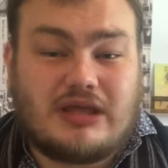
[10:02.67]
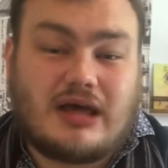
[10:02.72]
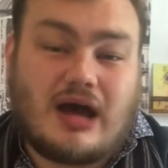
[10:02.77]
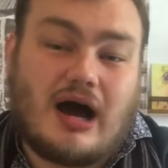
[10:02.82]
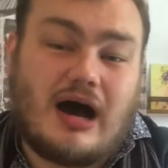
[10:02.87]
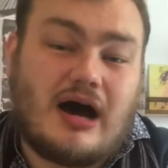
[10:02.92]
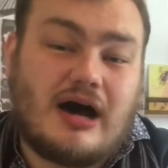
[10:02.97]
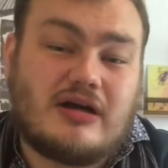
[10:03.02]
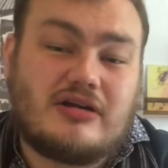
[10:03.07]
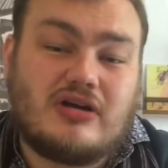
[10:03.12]

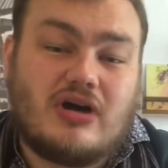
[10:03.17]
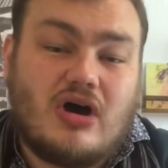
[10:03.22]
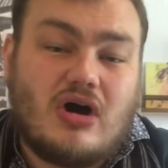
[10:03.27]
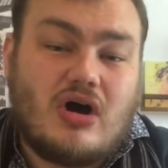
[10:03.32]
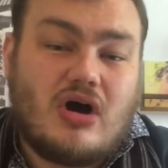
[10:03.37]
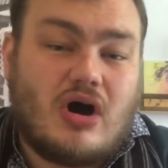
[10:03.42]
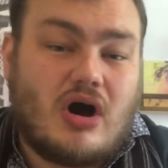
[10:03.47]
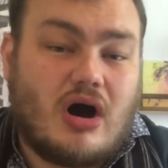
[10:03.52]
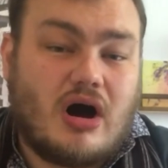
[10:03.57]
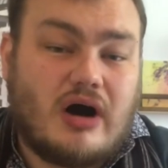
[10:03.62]
card
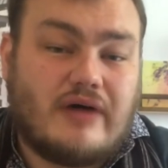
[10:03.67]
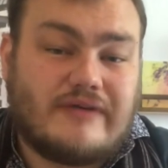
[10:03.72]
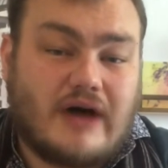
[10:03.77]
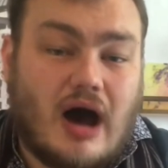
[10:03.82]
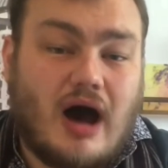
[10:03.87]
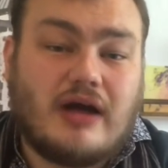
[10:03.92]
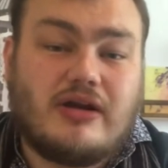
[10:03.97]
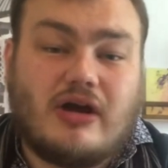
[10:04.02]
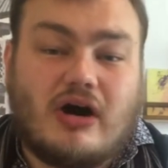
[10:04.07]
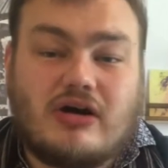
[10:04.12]
of
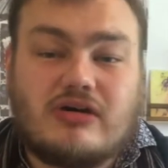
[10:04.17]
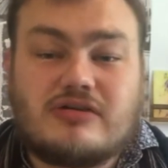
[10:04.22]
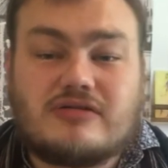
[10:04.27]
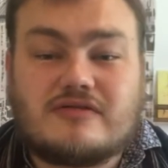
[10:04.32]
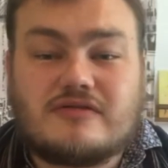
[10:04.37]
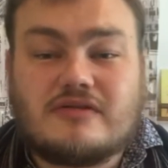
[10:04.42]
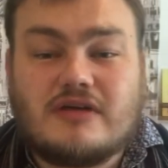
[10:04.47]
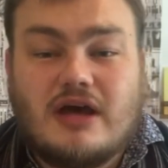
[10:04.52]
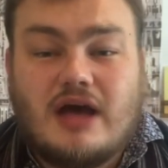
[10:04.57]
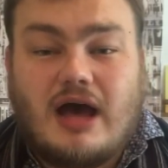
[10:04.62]

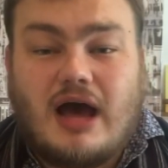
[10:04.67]
Unox.